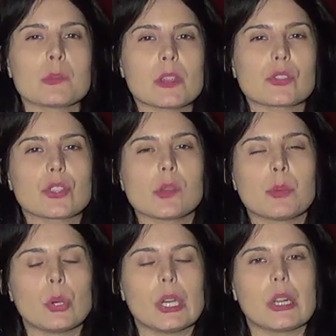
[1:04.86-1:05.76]
make sure you
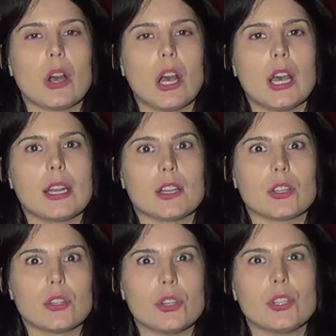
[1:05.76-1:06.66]
put on a
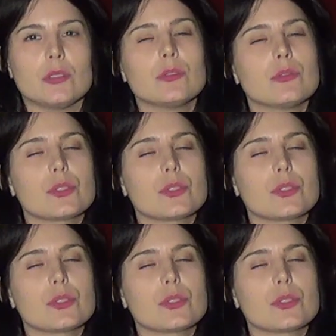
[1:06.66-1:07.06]
good